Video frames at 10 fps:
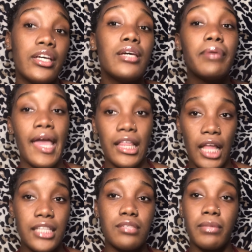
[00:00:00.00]
paying
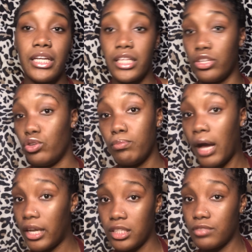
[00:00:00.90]
lots of money than you bought
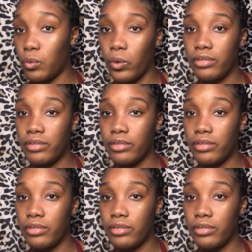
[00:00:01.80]
this for.